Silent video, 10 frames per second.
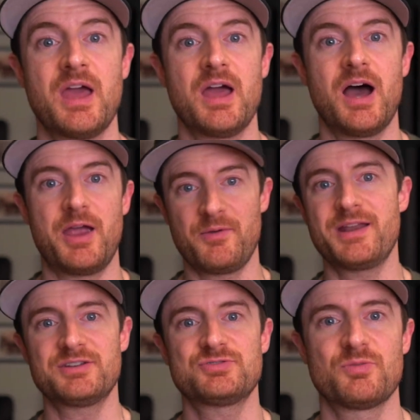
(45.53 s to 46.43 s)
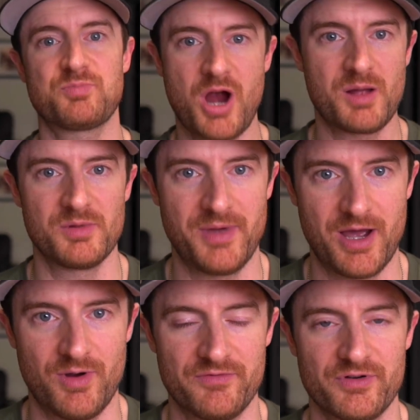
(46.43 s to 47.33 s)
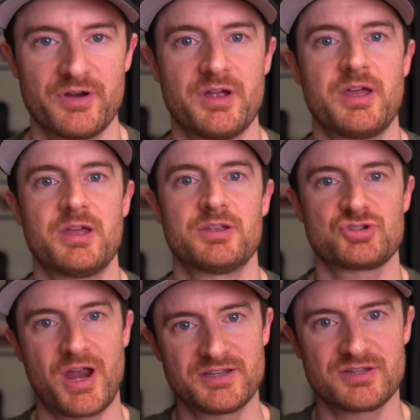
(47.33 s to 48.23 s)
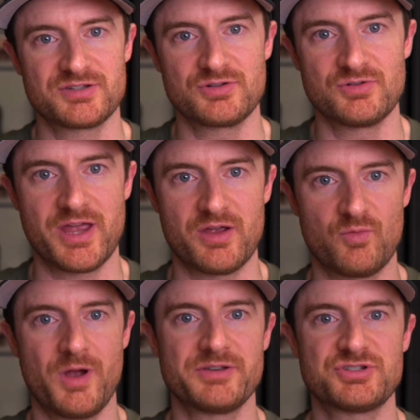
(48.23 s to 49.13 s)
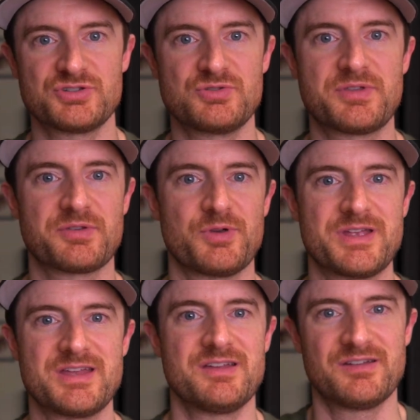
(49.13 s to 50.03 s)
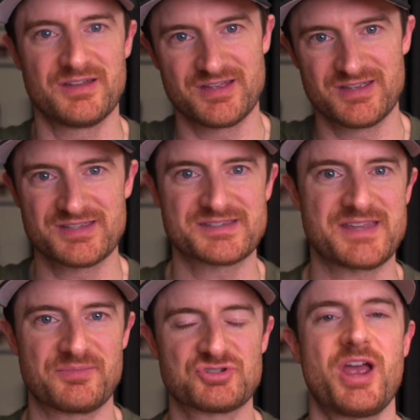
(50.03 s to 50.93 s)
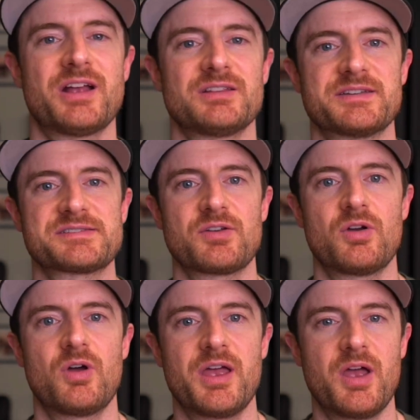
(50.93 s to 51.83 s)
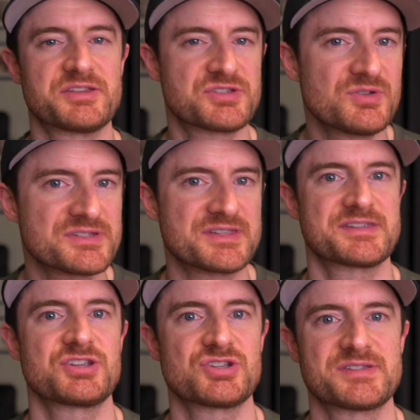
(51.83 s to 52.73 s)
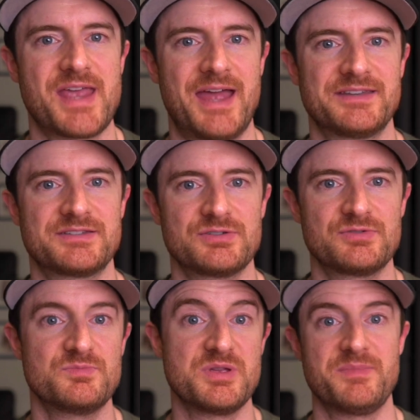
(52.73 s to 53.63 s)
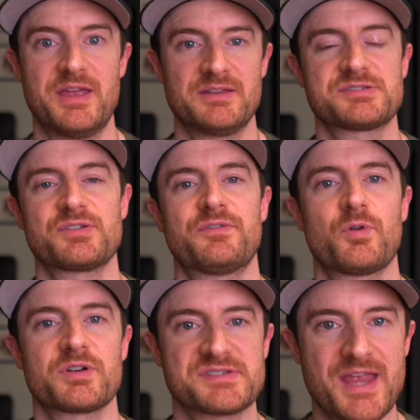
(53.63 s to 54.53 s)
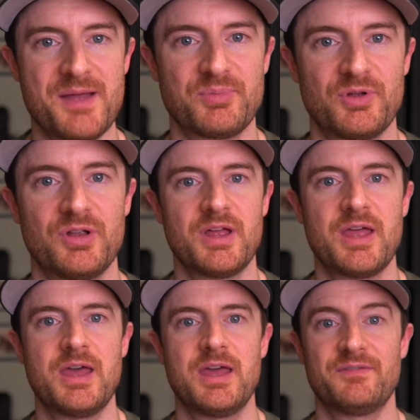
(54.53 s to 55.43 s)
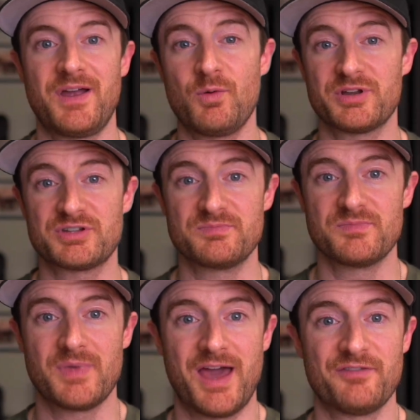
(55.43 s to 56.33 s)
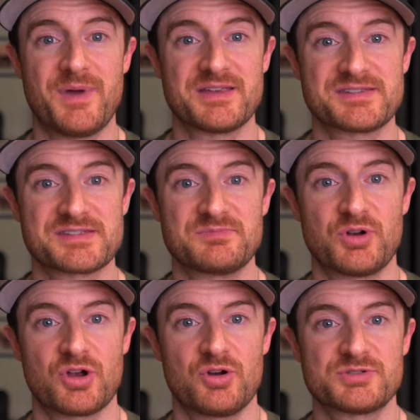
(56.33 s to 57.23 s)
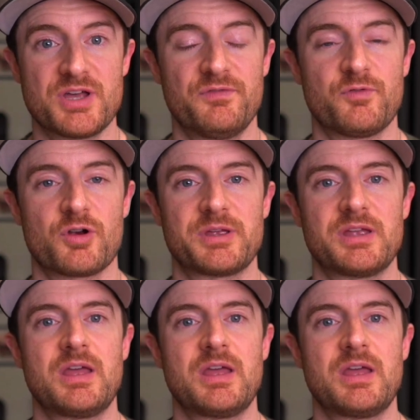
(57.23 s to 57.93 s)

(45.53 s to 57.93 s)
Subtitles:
I ran into a problem, however, trying to do a 1, 2, 3 step checklist as soon as decisions had to be made. So for example, if I wanted to have my assistant book a hotel for me,